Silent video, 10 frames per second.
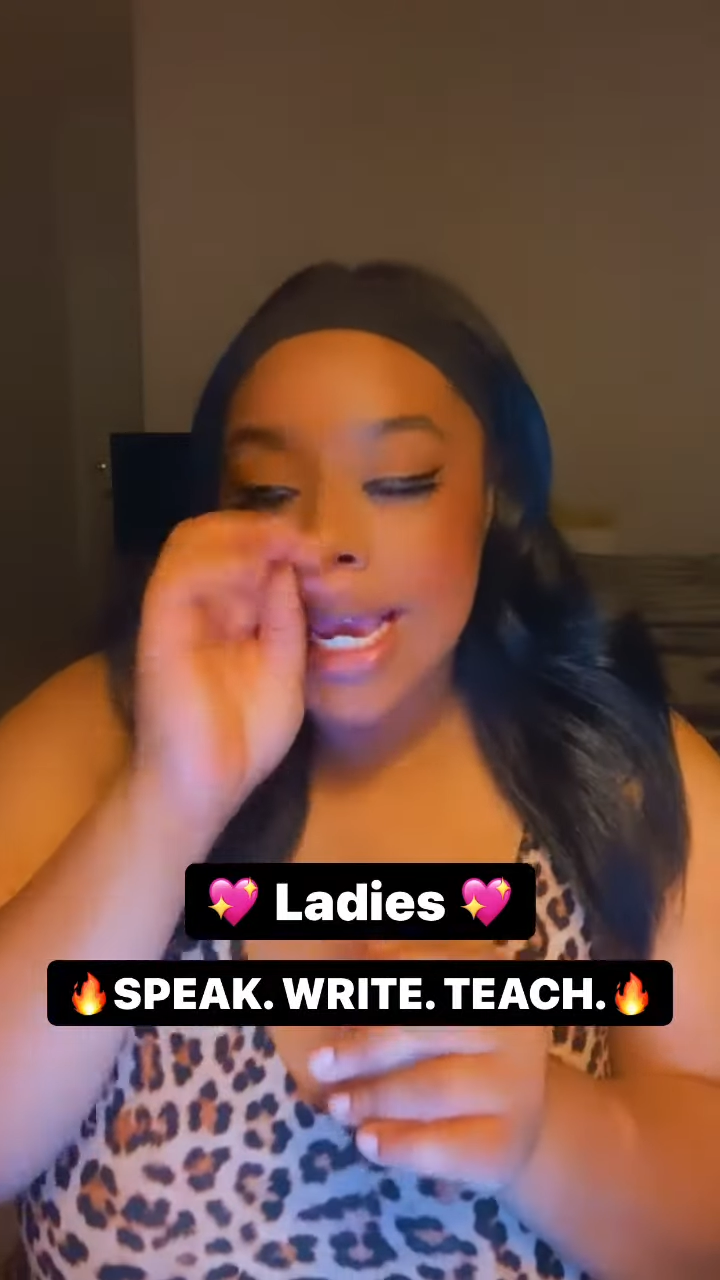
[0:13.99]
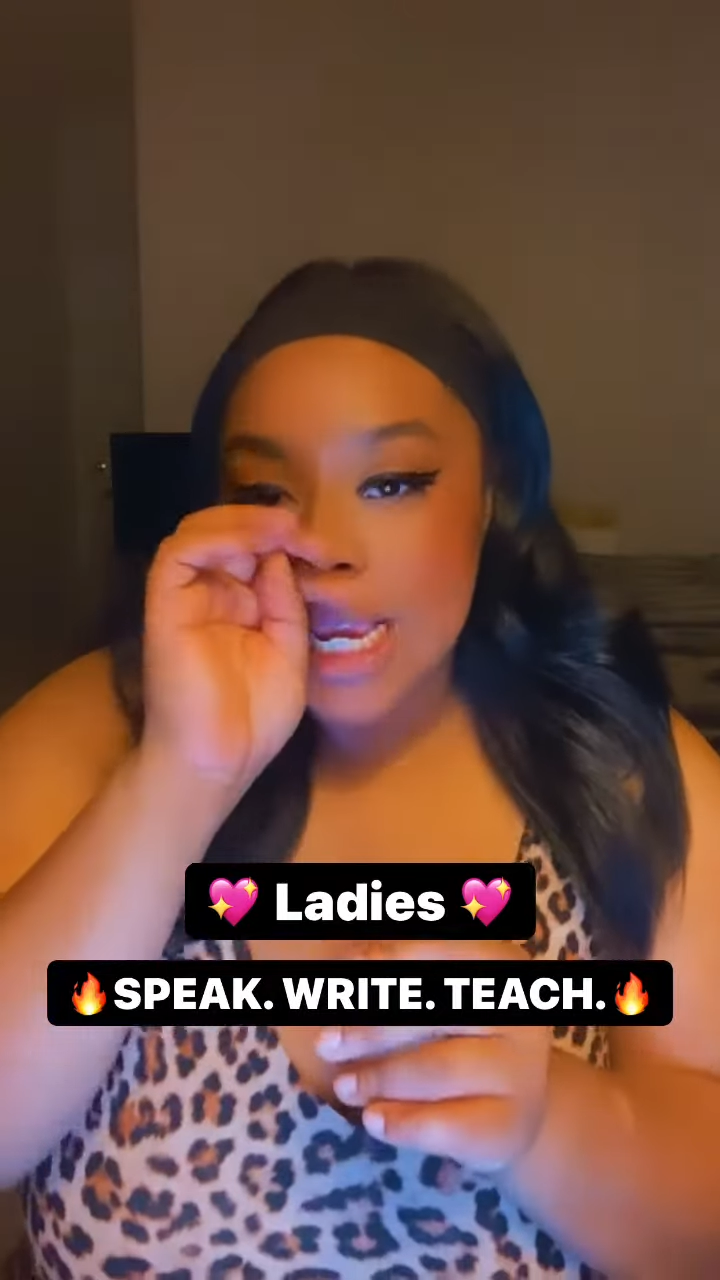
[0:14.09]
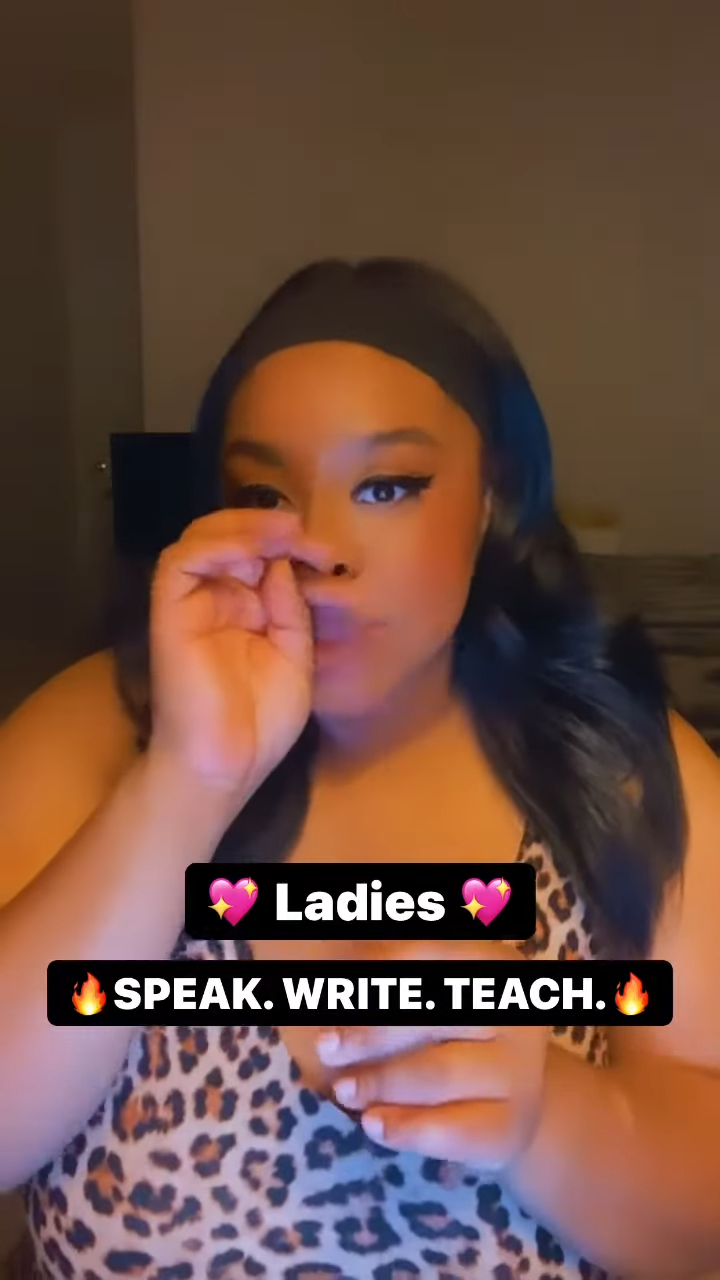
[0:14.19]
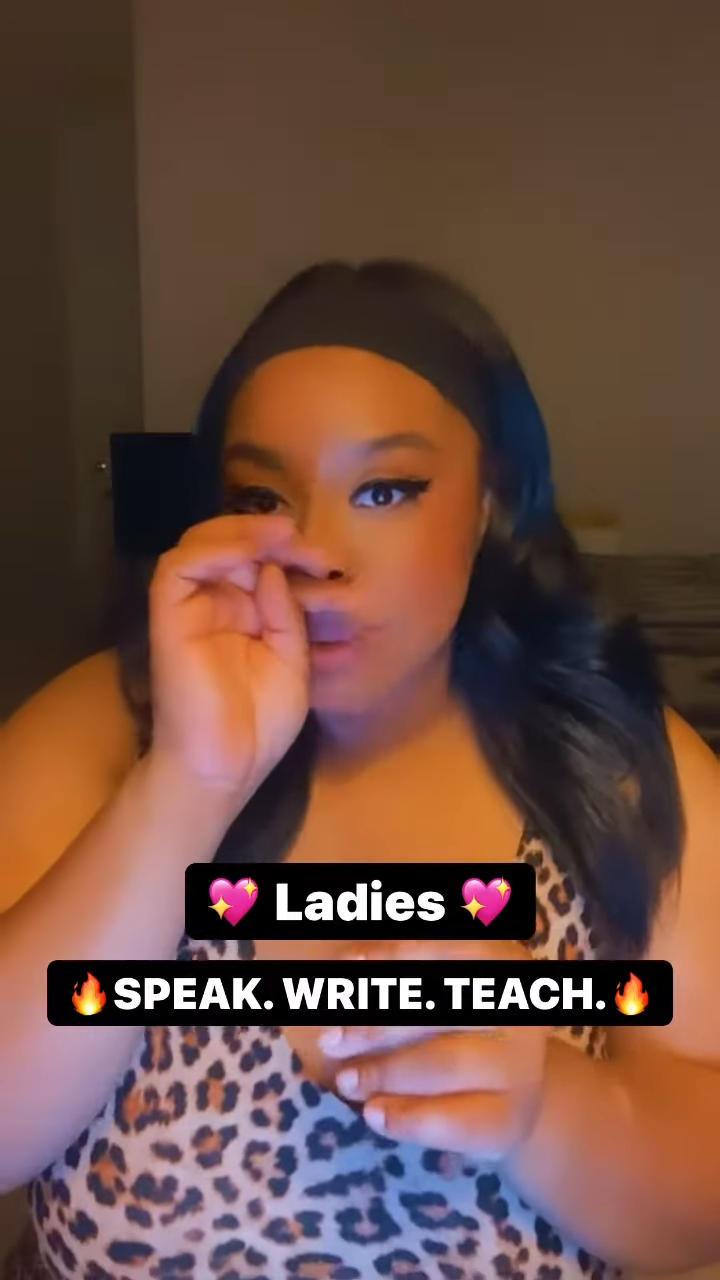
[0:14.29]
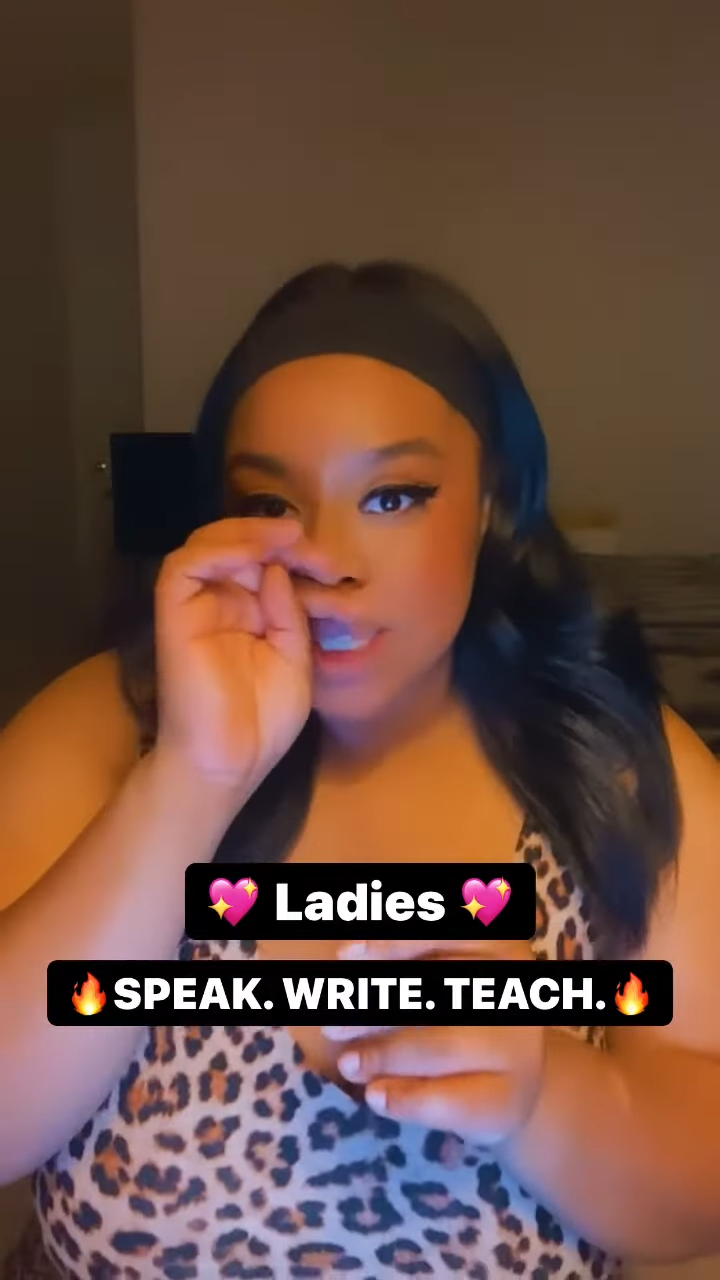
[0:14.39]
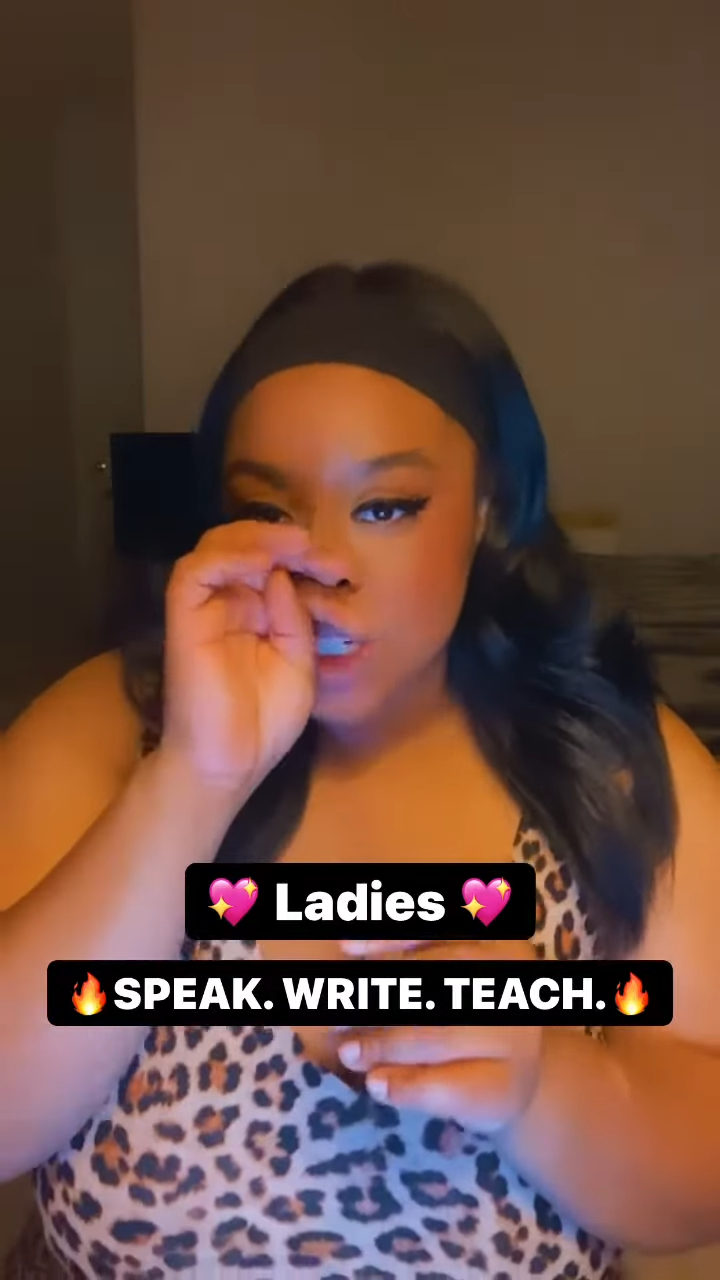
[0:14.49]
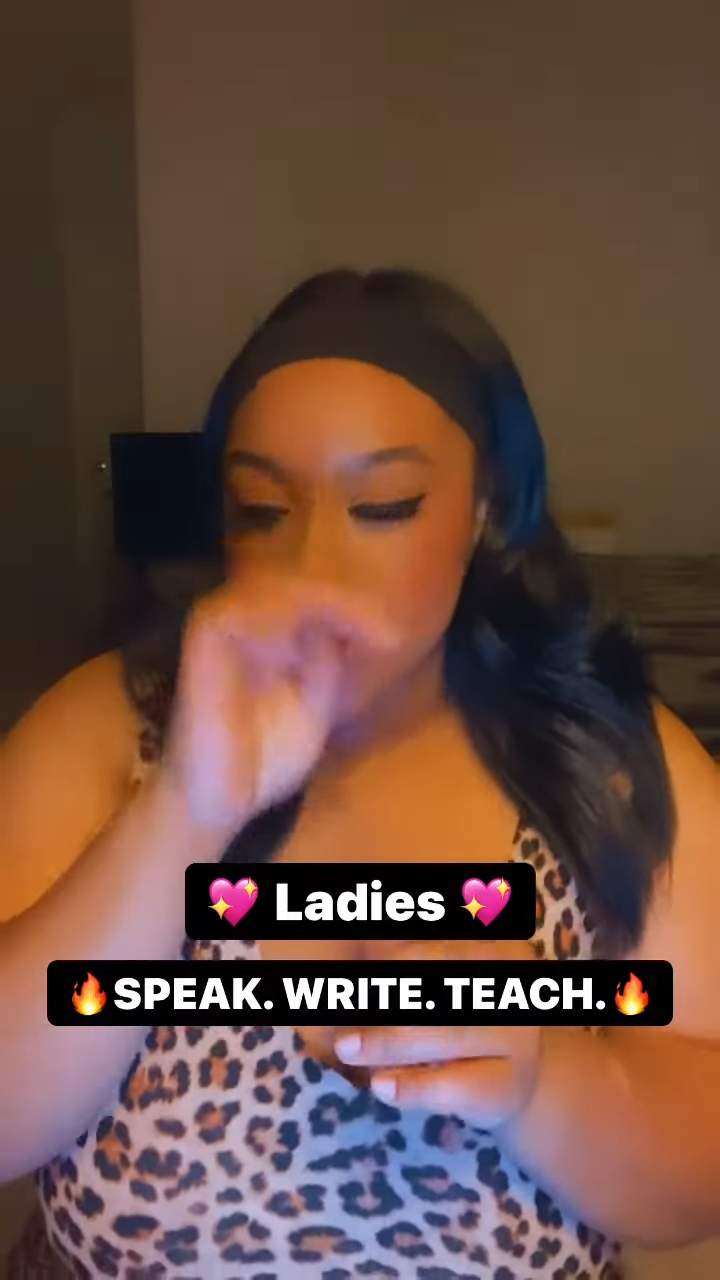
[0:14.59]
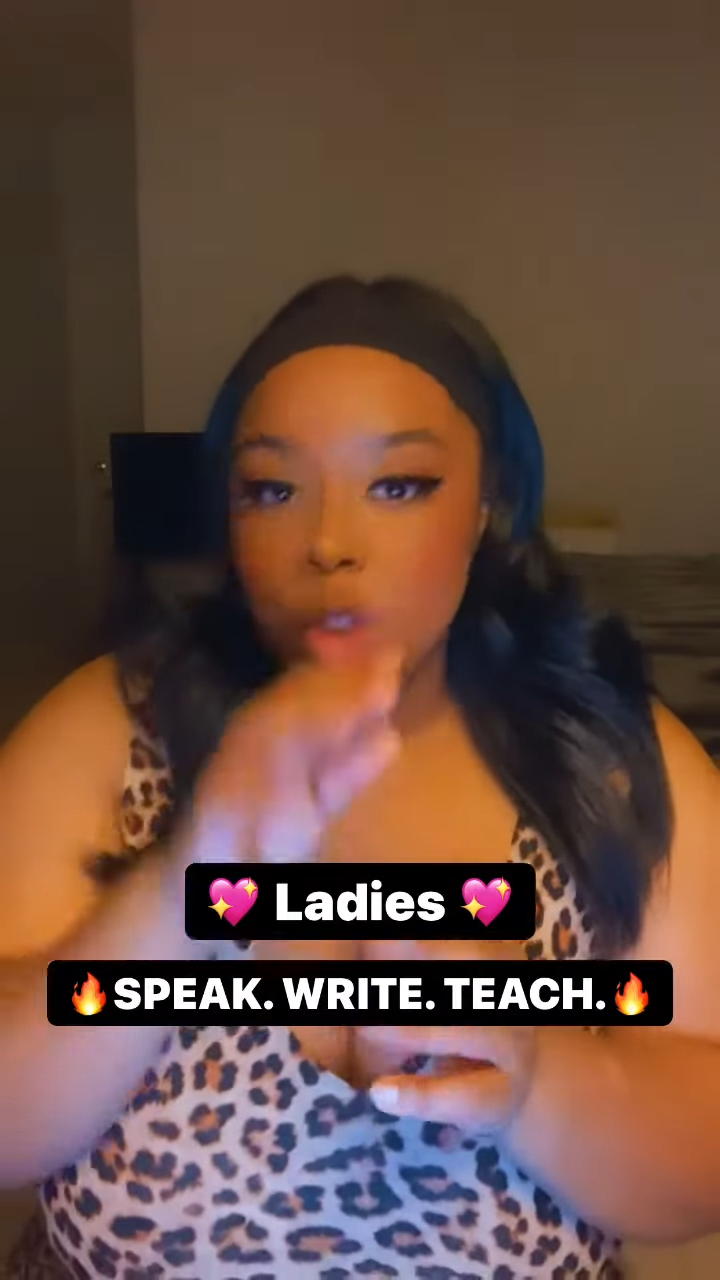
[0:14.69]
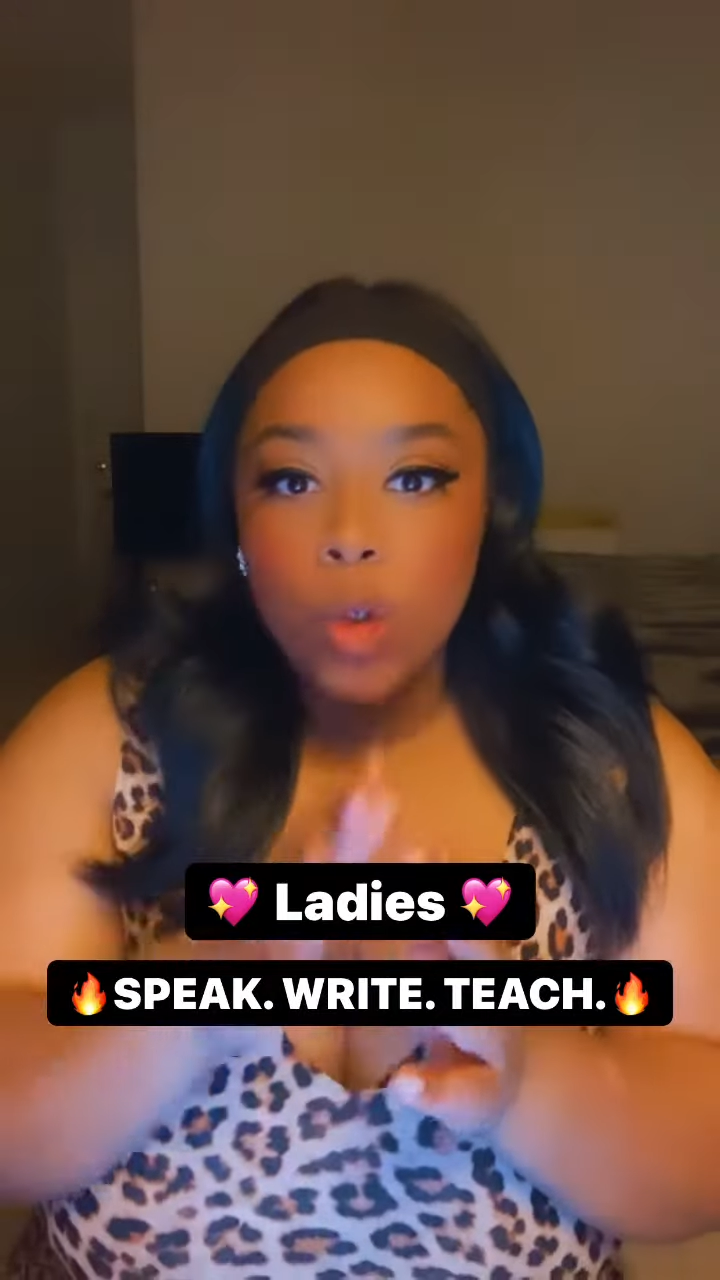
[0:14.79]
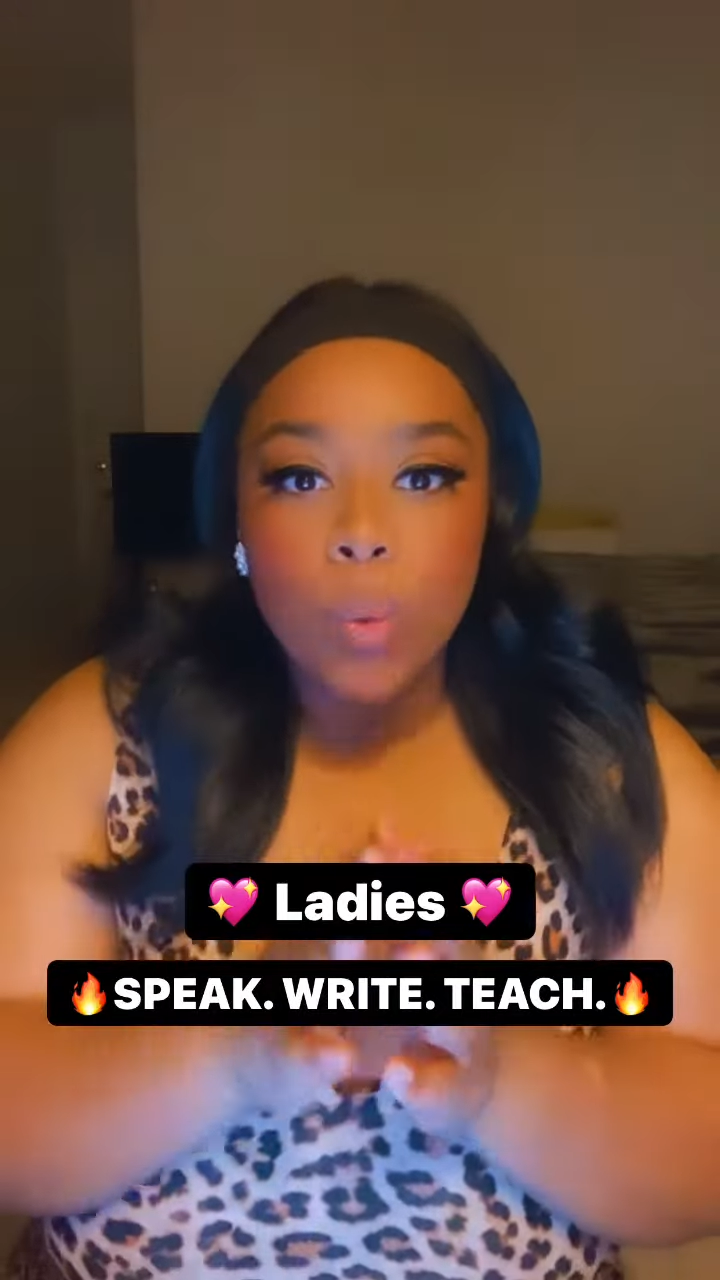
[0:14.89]
He's
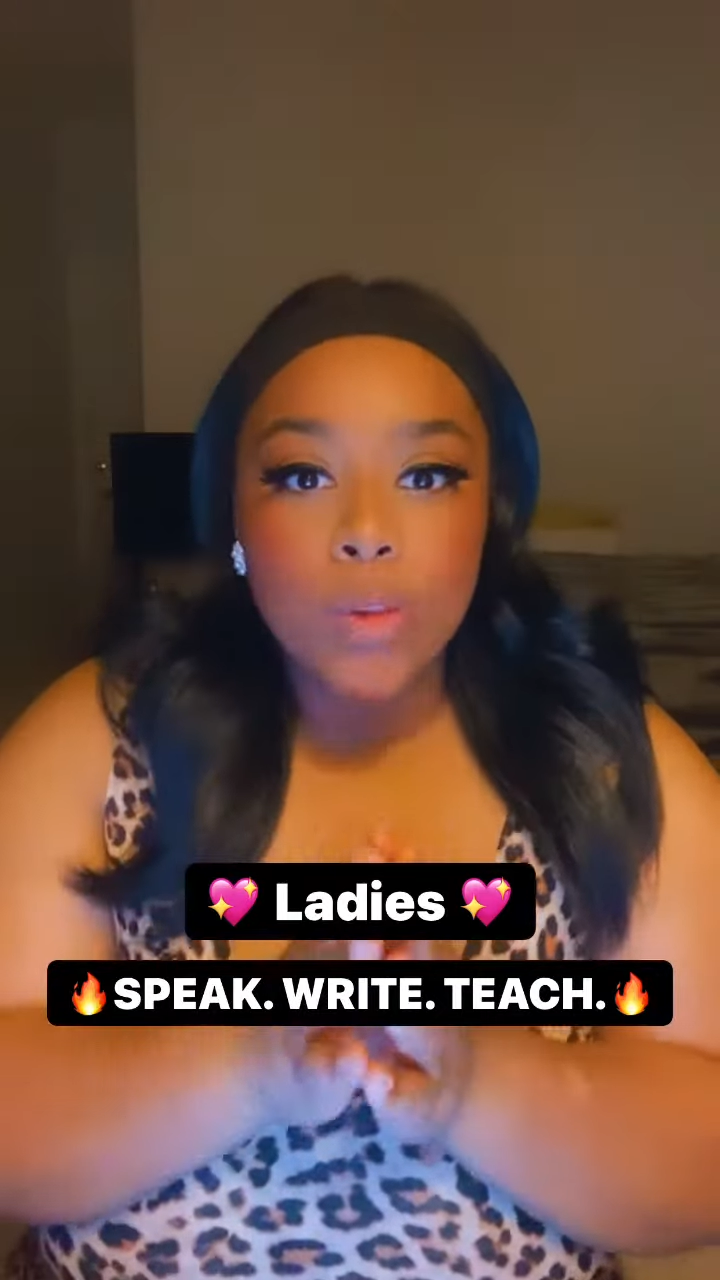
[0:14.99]
positioned you